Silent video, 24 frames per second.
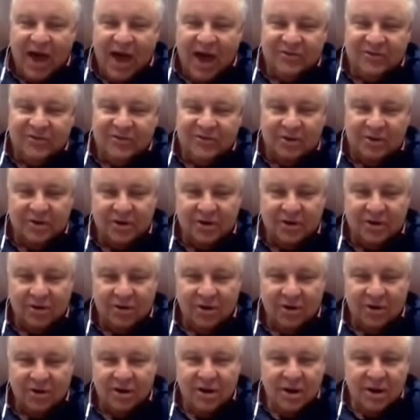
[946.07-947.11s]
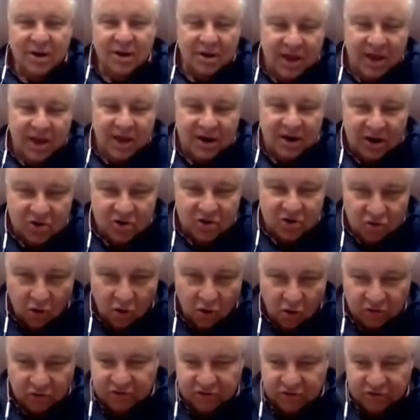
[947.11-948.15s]
basketball to occur in a
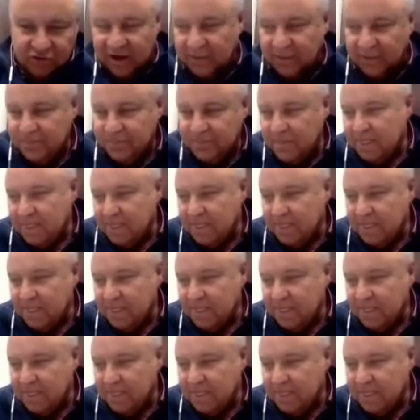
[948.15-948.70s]
controlled setting?